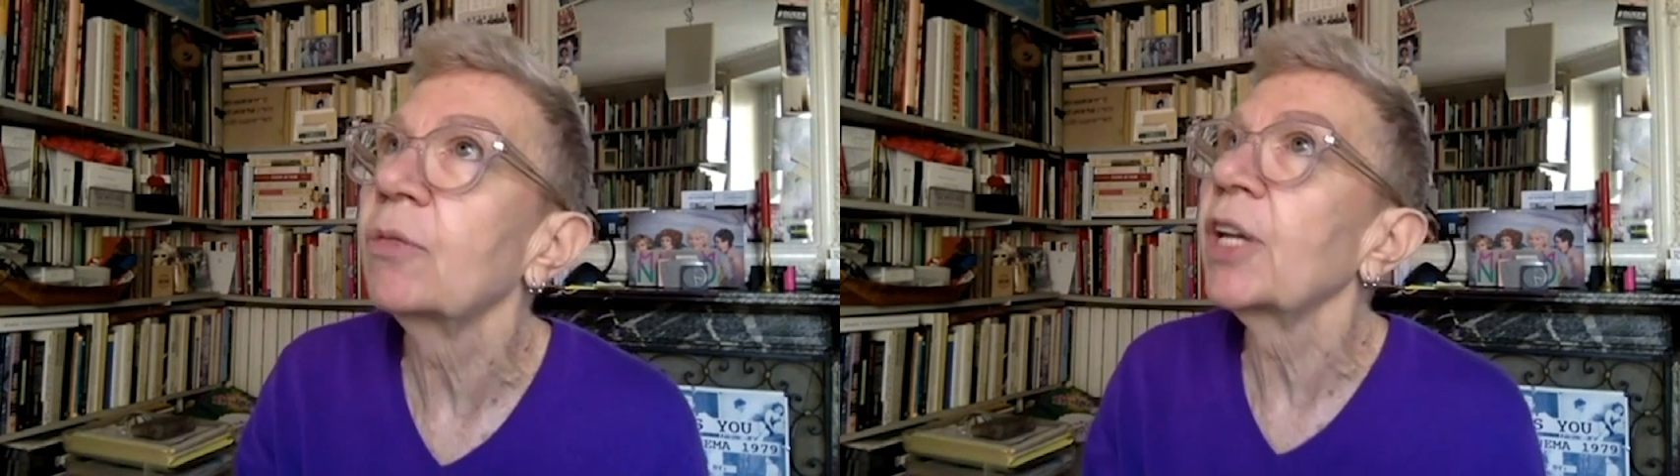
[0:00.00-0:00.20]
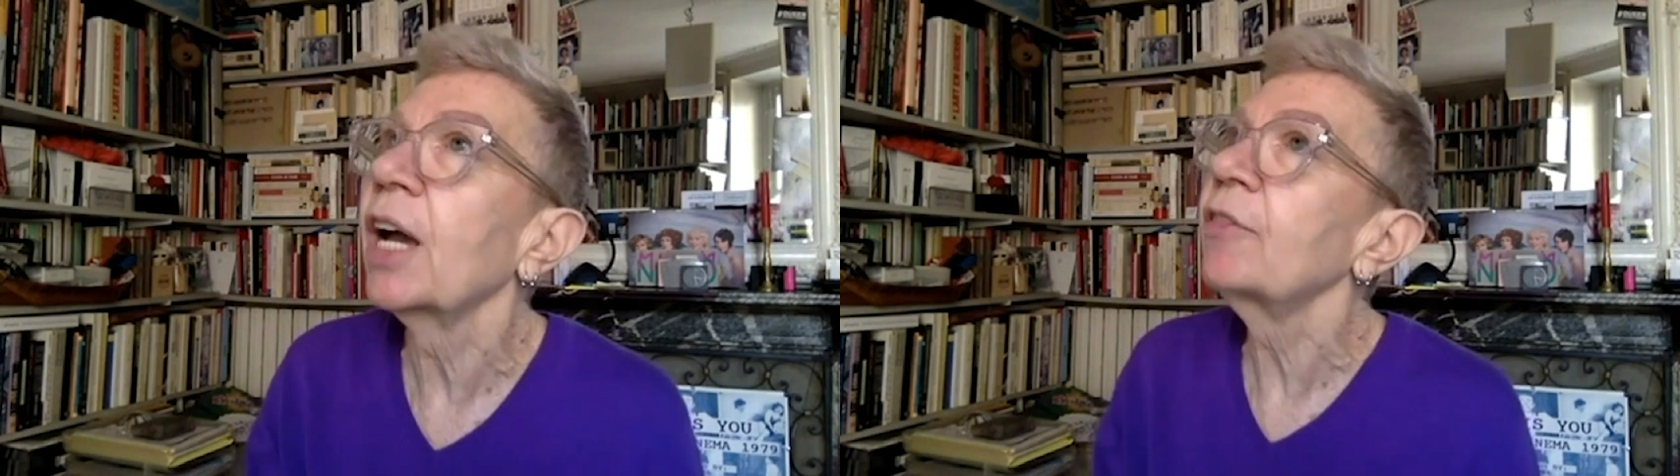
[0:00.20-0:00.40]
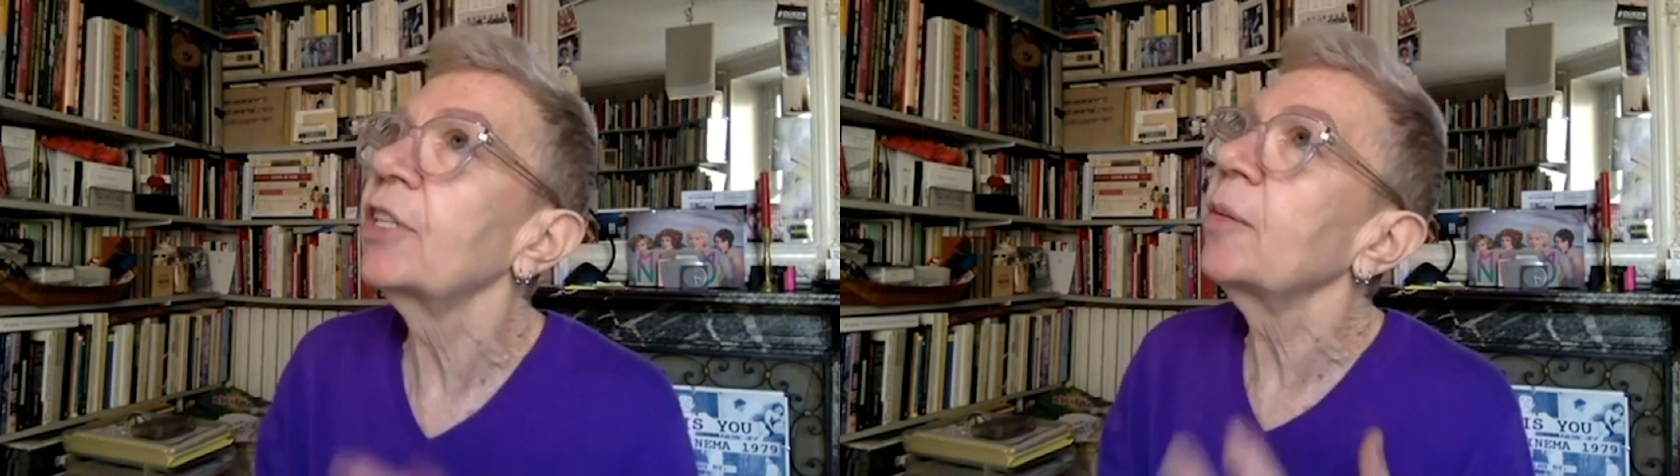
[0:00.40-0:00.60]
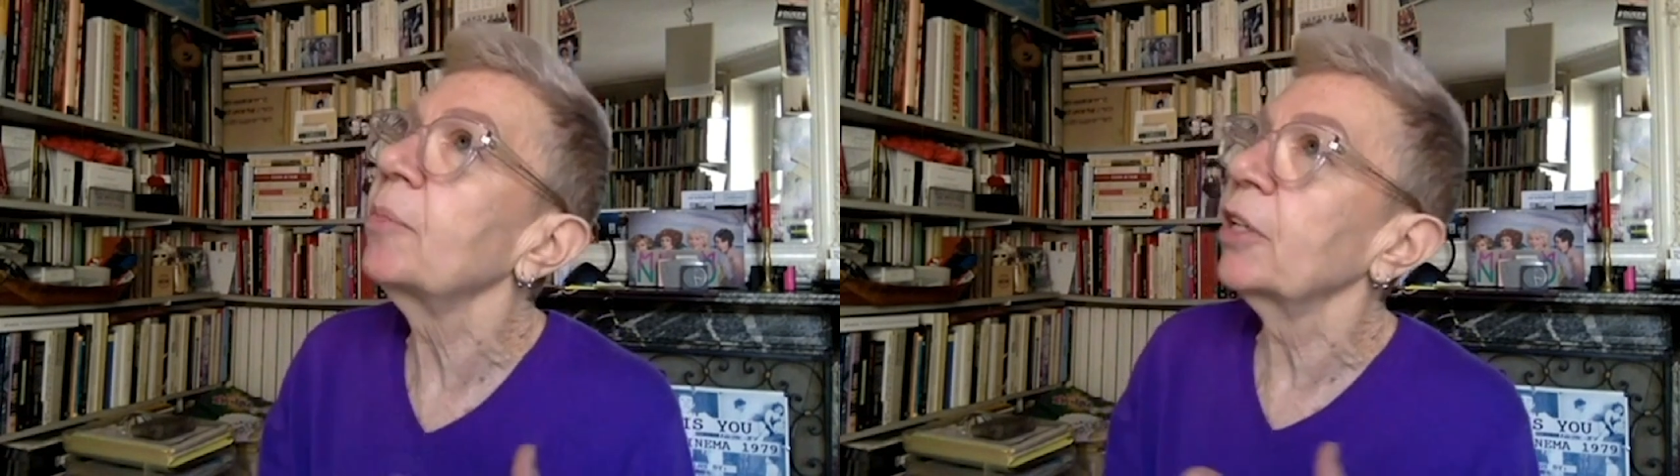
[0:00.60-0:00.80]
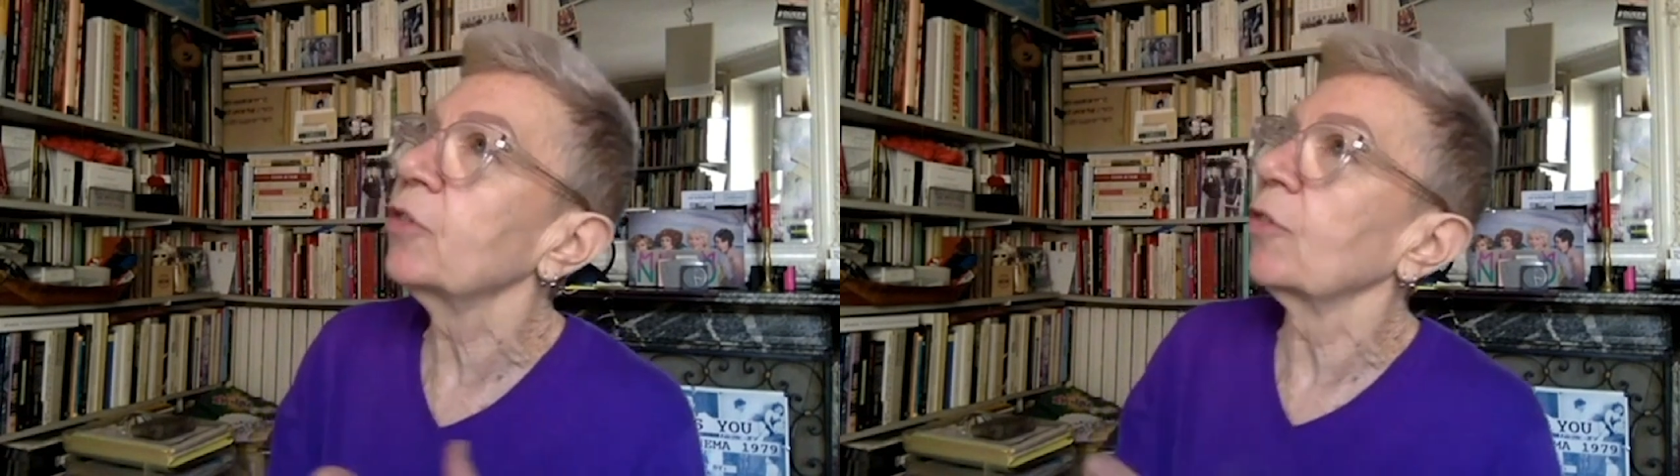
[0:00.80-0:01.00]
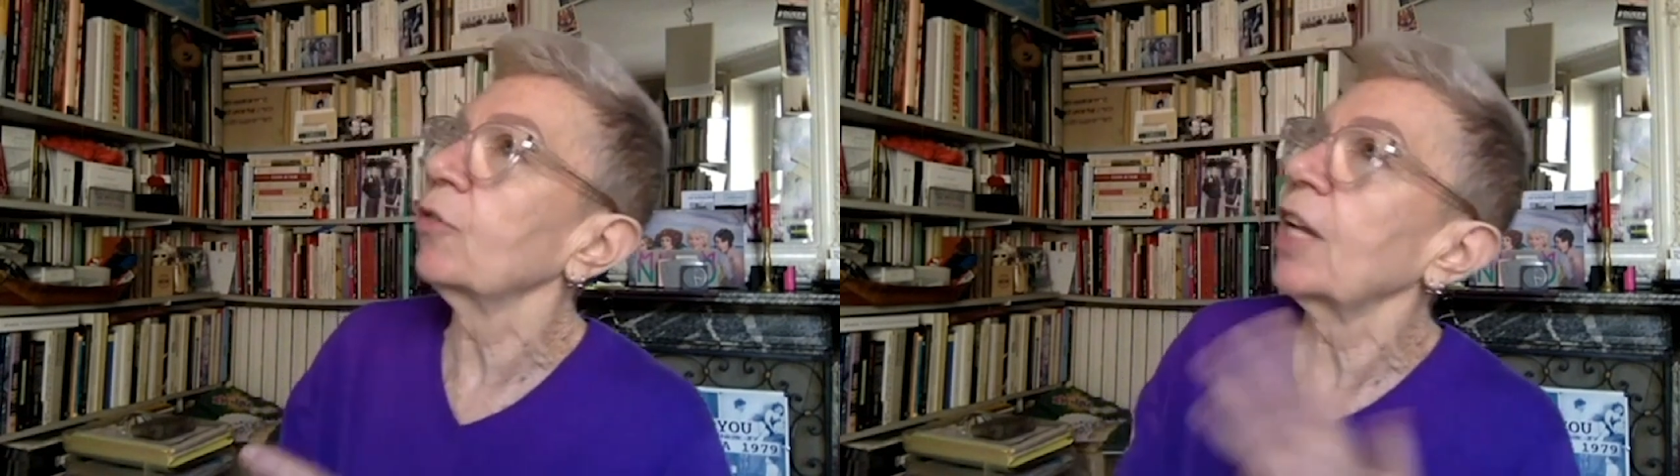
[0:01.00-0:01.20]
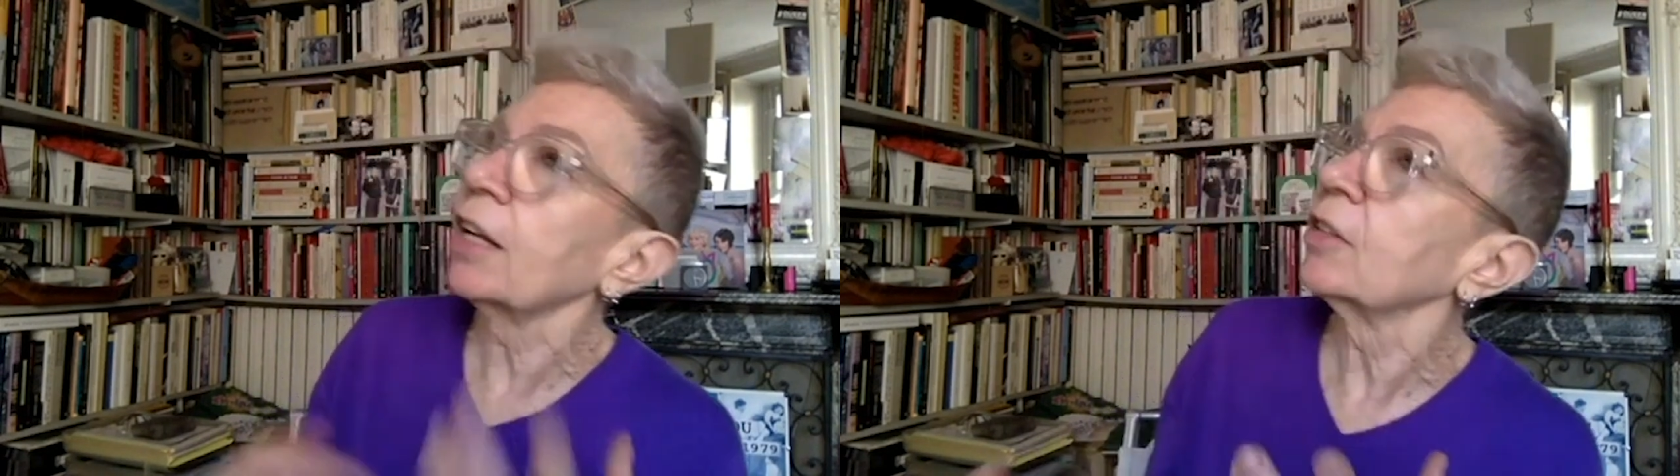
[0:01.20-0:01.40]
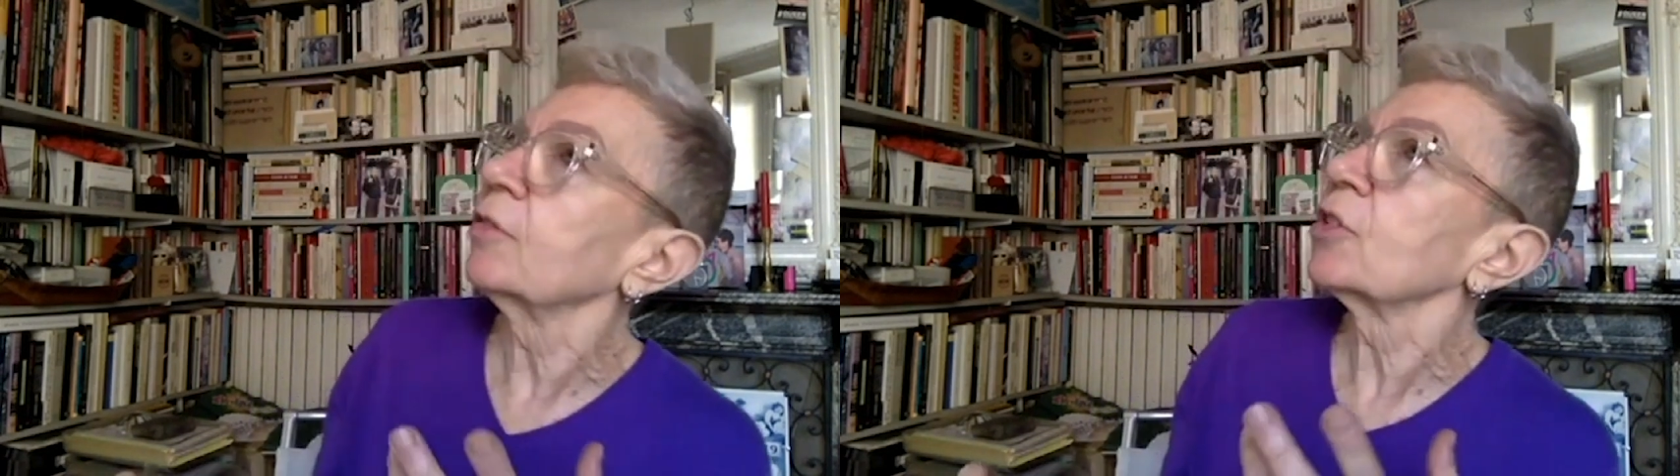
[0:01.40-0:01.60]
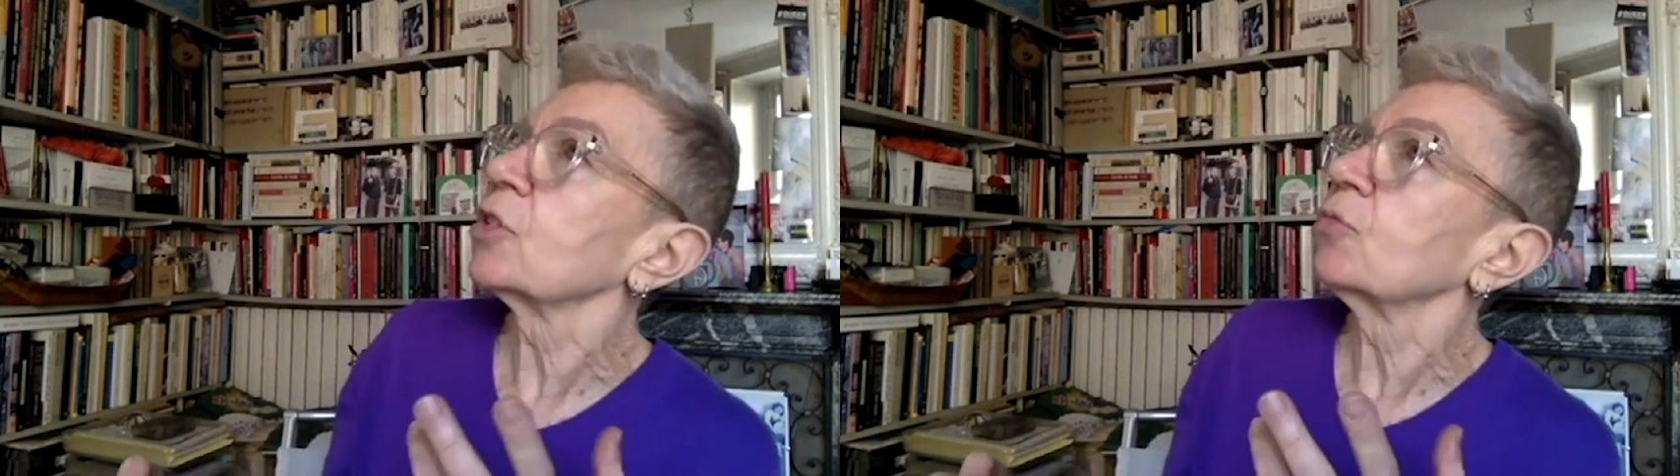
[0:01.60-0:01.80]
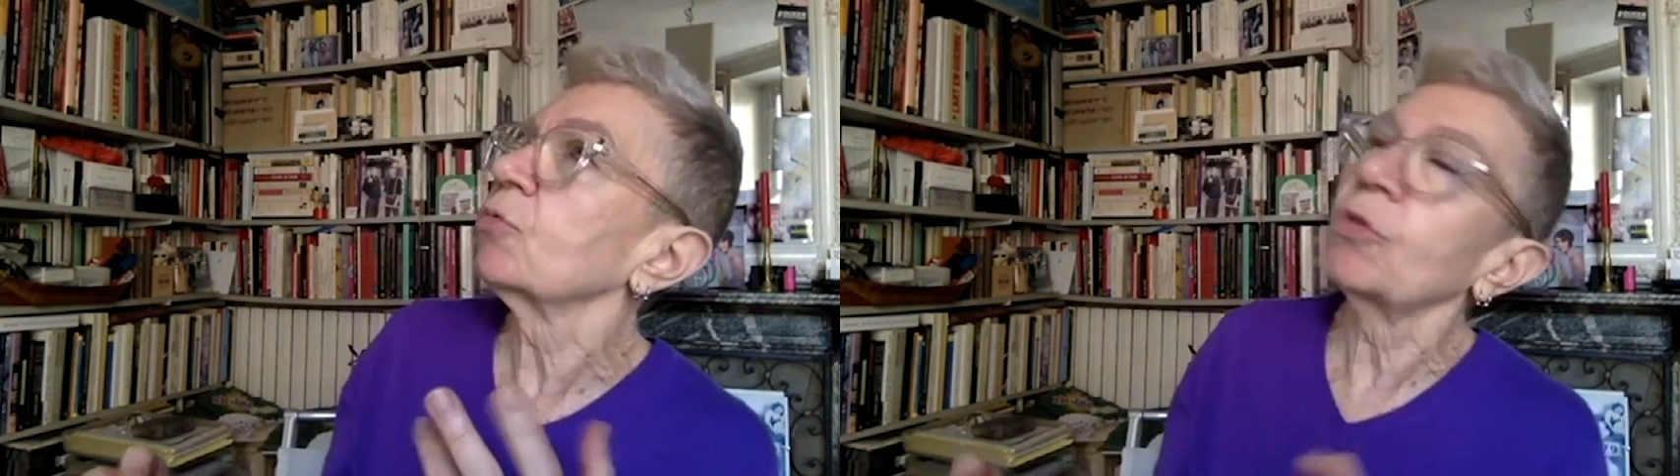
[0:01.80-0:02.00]
we have the image of an
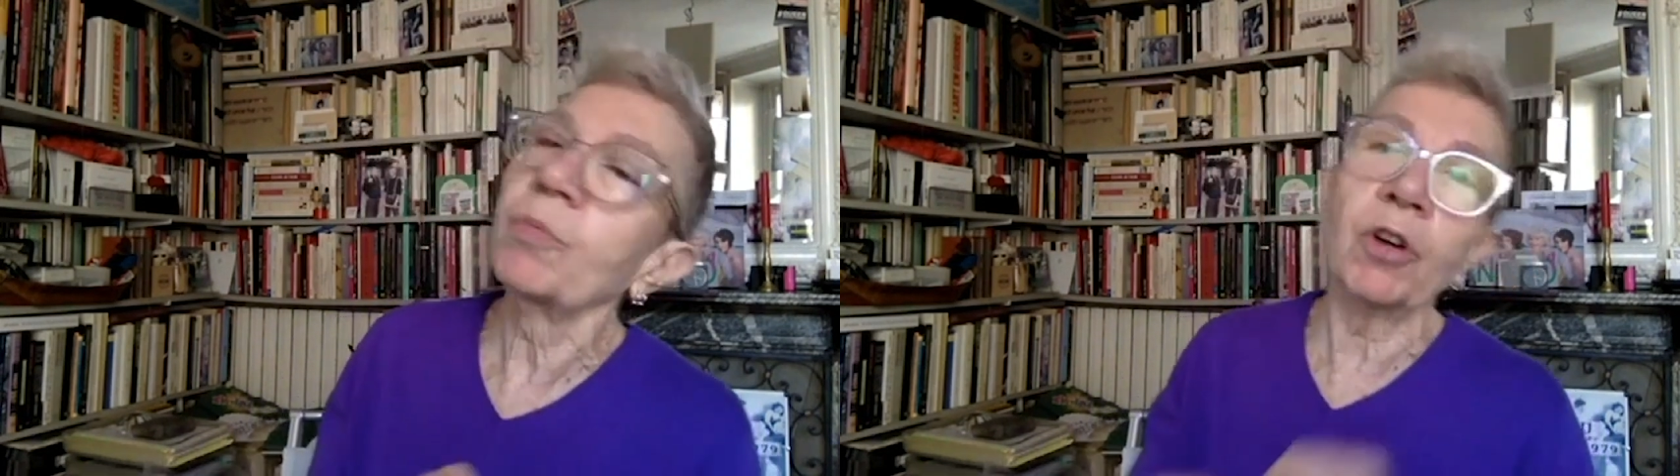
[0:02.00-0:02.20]
activist group